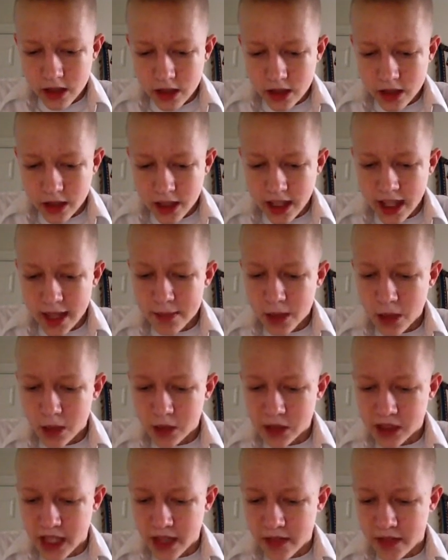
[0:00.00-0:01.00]
The
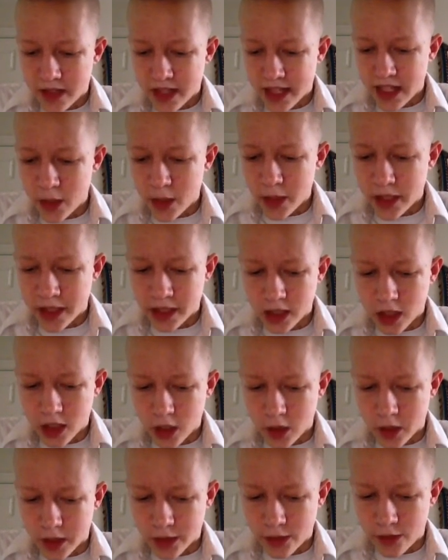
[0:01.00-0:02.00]
lamppost gave an eerie
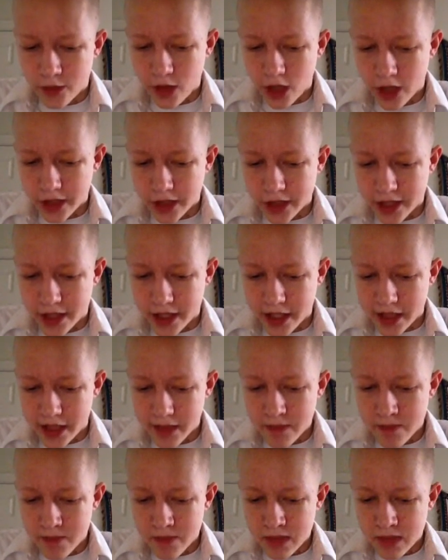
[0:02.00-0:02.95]
glow in the fog of the night.